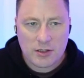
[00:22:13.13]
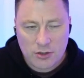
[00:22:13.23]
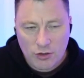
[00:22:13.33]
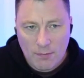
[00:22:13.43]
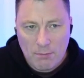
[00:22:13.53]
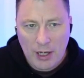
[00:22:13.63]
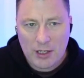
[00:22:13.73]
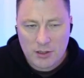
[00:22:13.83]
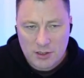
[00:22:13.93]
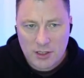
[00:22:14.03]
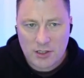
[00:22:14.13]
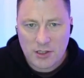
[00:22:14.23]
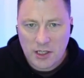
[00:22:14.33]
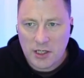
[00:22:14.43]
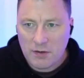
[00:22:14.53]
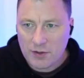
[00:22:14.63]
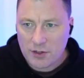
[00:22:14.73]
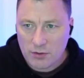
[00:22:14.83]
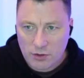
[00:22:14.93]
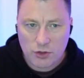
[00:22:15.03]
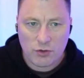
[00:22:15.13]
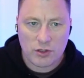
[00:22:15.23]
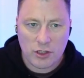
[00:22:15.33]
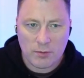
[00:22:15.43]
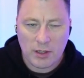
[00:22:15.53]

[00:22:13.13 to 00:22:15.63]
to try and balance this need for sort of short-term